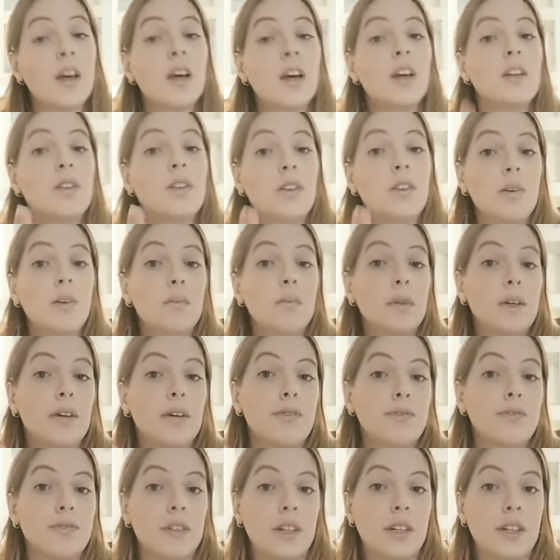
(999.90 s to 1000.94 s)
don't be
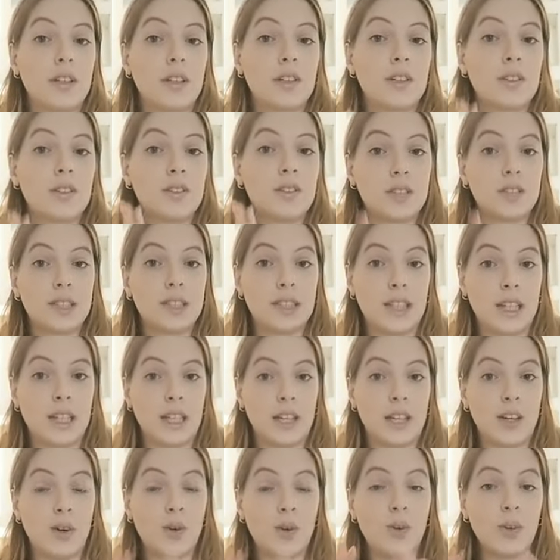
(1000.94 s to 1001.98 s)
afraid to
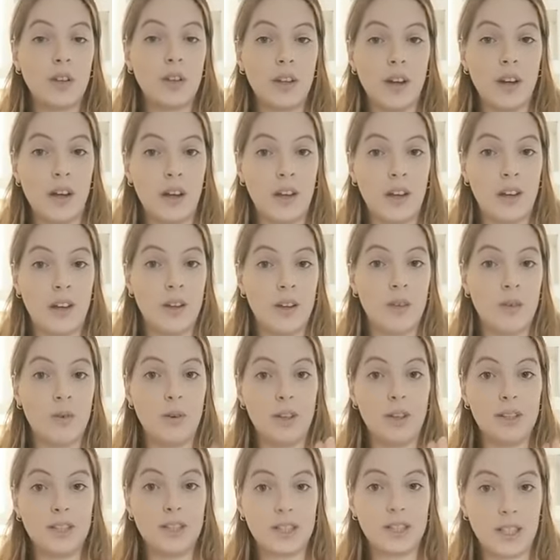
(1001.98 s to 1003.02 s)
say, hold on
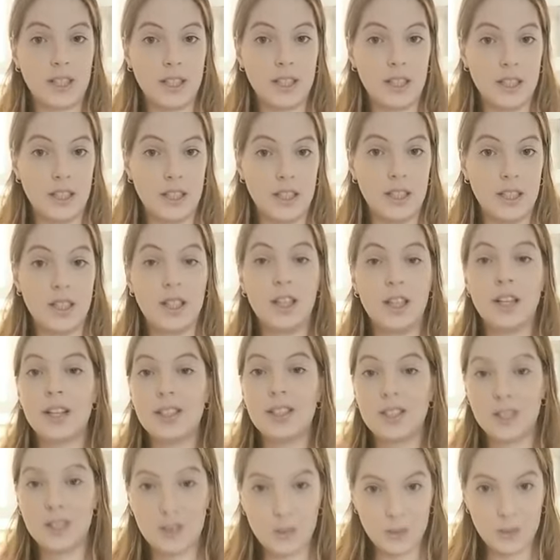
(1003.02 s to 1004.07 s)
1 second,
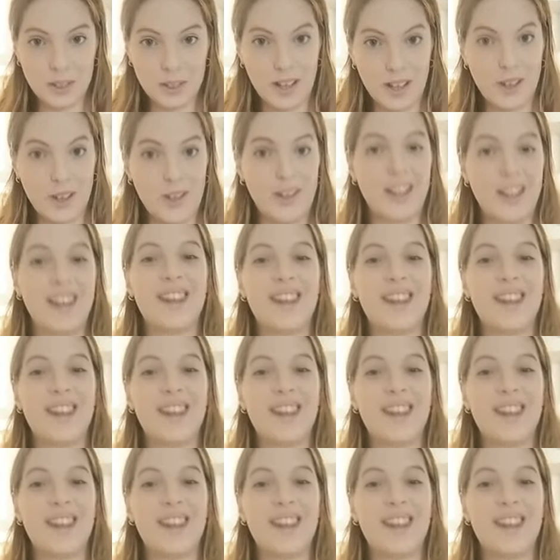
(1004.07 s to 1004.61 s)
slow down.